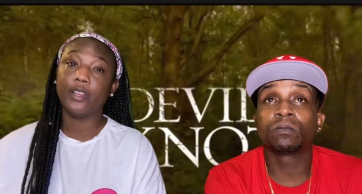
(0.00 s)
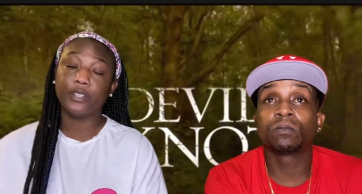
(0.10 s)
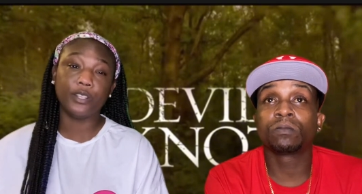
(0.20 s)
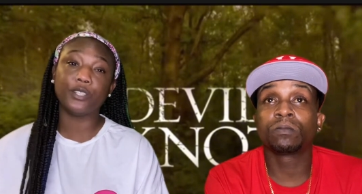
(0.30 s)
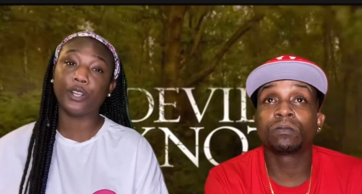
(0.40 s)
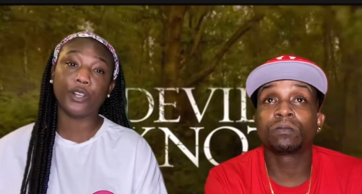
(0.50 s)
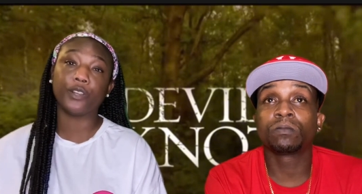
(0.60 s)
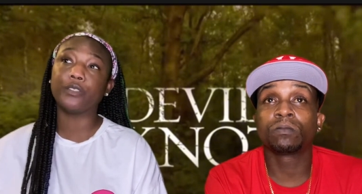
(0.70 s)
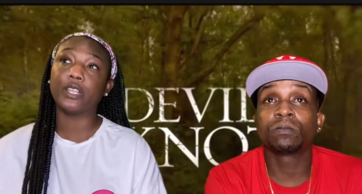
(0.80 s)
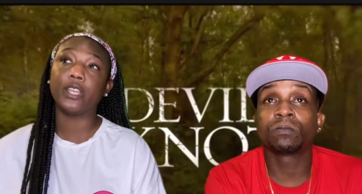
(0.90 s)
Speaker 1: deserve
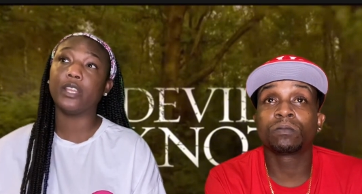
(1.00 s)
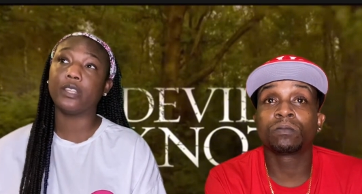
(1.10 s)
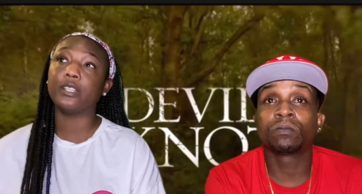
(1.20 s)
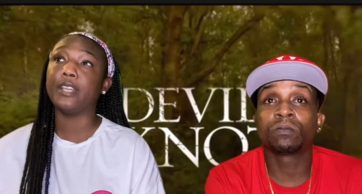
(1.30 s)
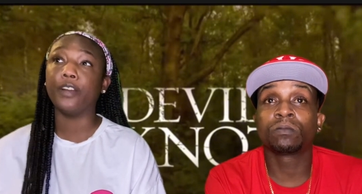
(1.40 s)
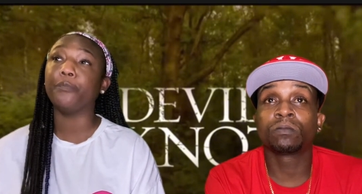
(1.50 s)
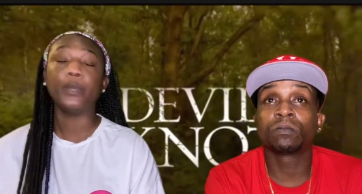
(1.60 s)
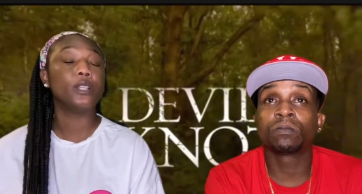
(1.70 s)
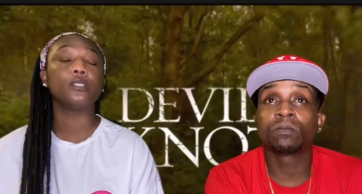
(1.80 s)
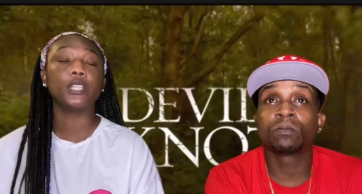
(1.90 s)
to get the death
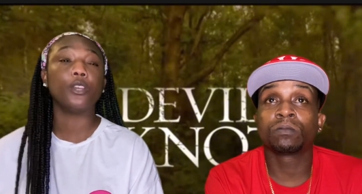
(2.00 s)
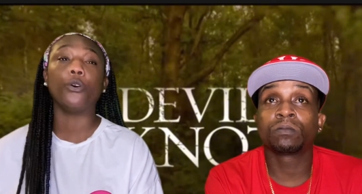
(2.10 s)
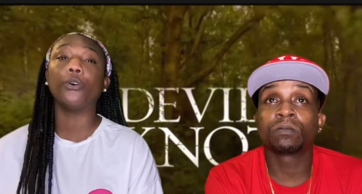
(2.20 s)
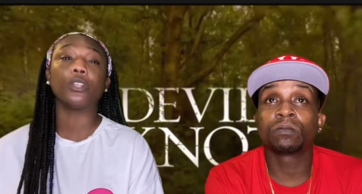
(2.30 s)
penalty or